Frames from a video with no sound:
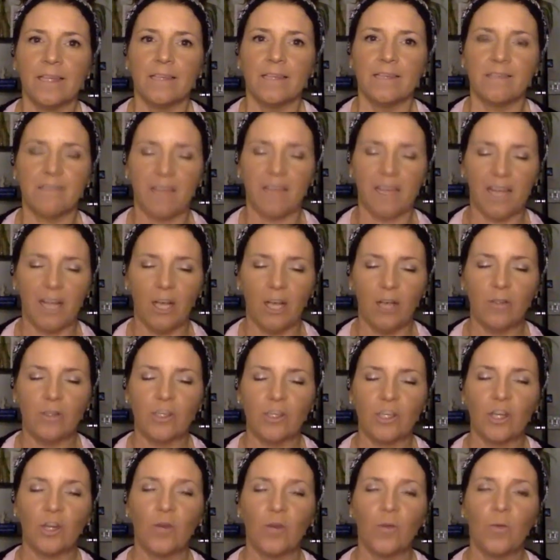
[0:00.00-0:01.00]

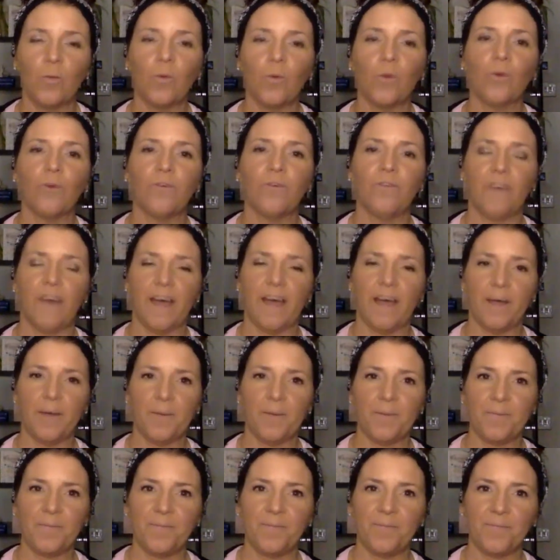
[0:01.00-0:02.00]
Psychological warfare.
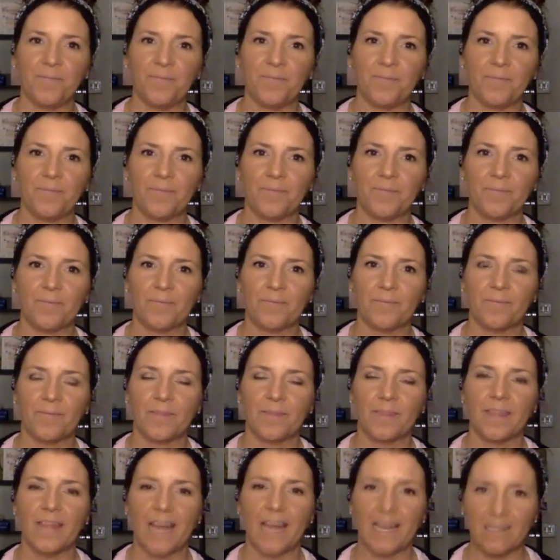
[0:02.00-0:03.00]

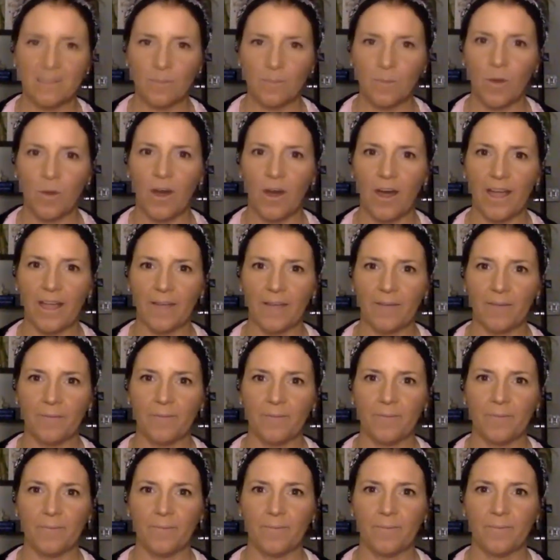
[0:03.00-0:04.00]
That's why.
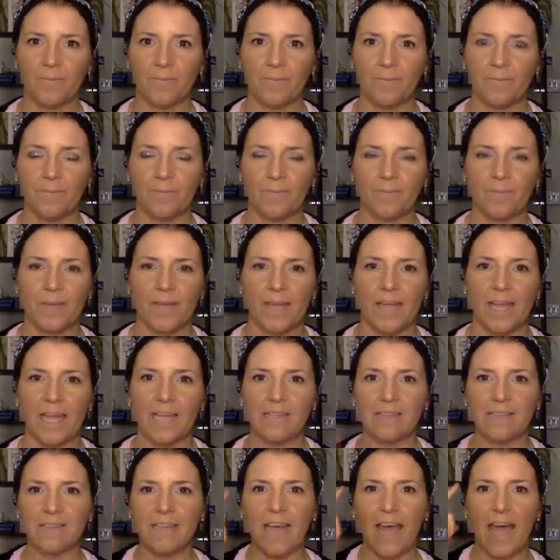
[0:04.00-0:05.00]

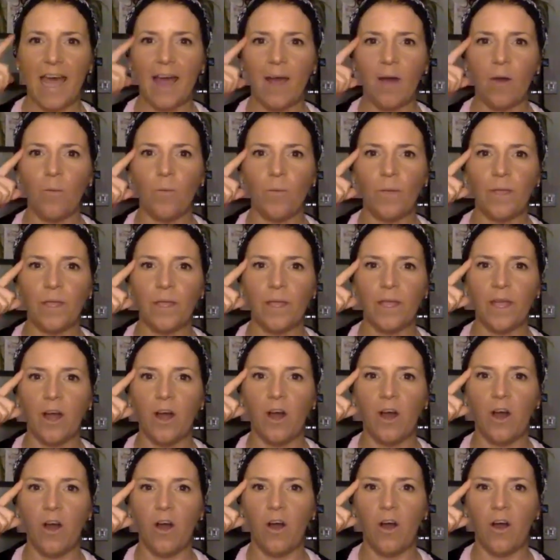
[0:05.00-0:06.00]
It's how we
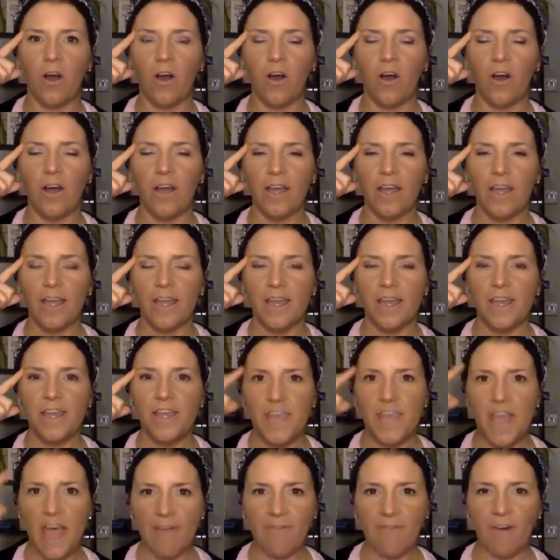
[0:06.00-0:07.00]
are
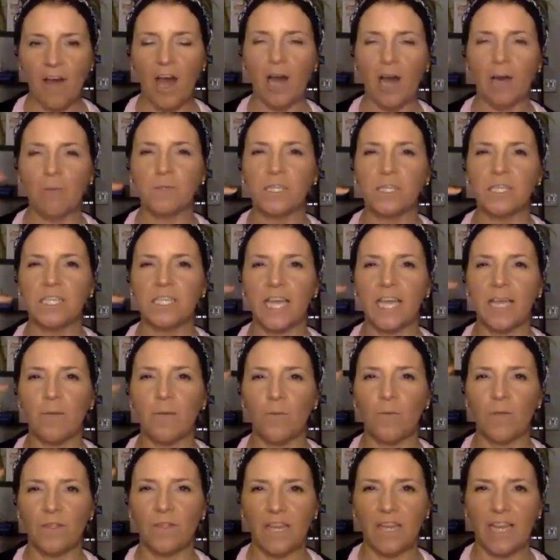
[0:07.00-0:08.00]
never up to date
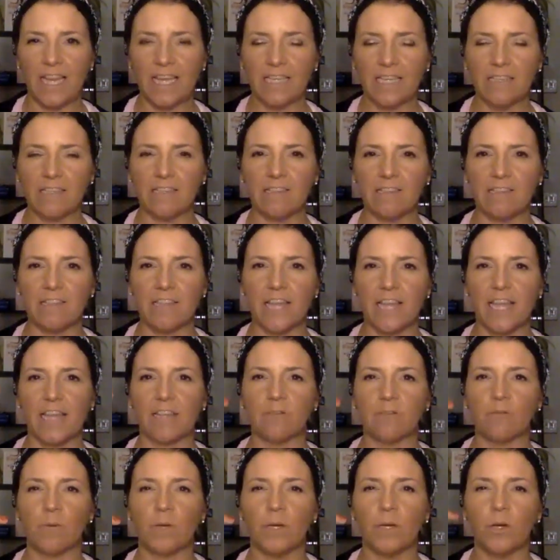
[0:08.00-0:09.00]
with the latest
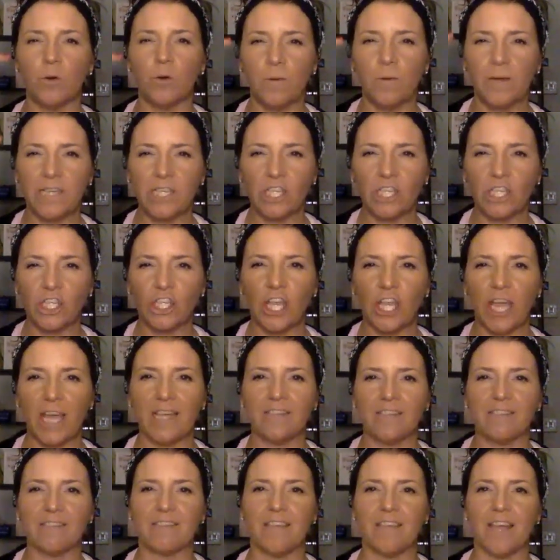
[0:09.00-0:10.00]
things. We're always
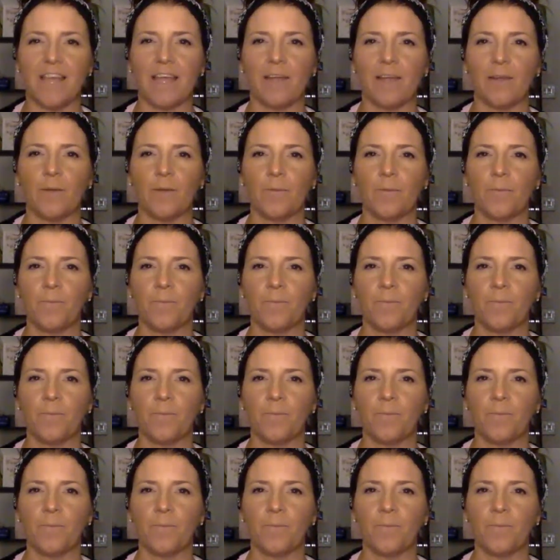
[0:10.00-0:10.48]
chasing.